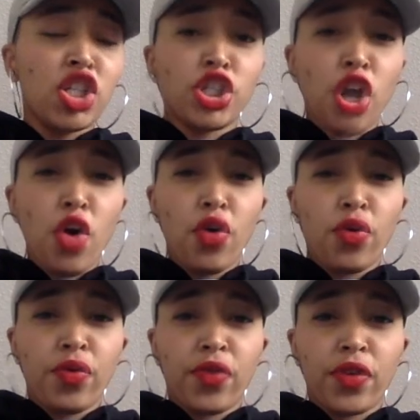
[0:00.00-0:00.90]

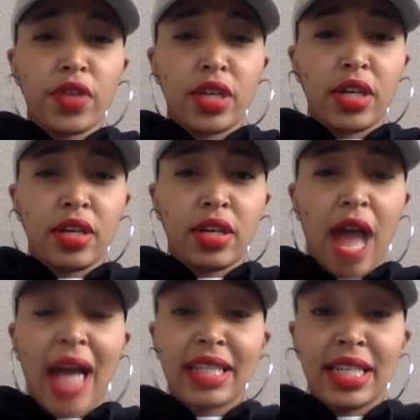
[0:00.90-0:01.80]
show for the
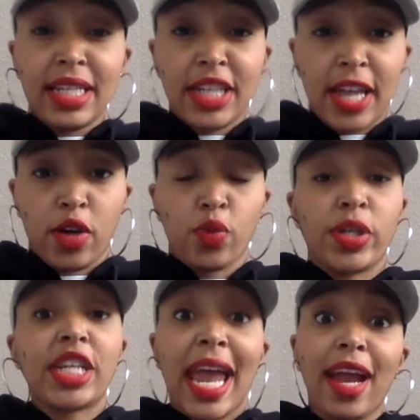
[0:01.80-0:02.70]
ID channel,
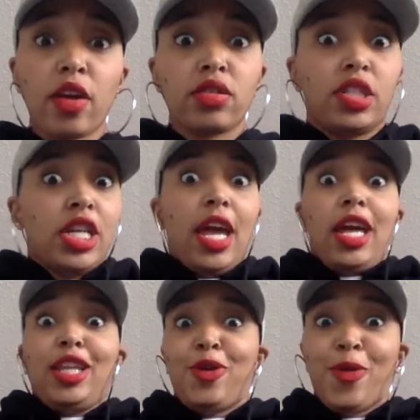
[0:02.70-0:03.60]
which aired
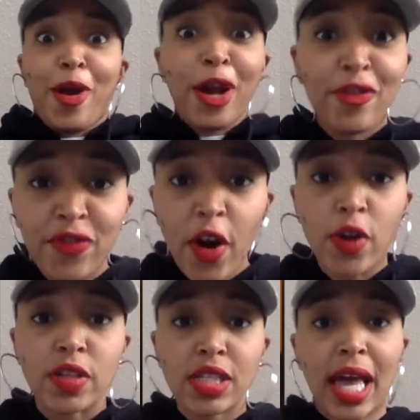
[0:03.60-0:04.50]
January
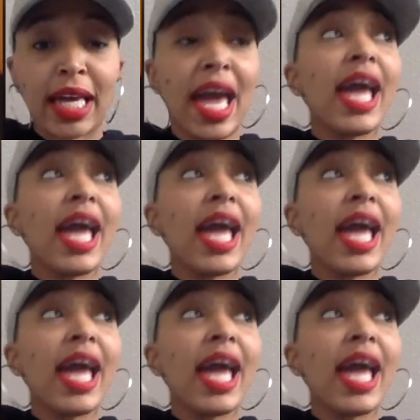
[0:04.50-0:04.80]
1st. Like,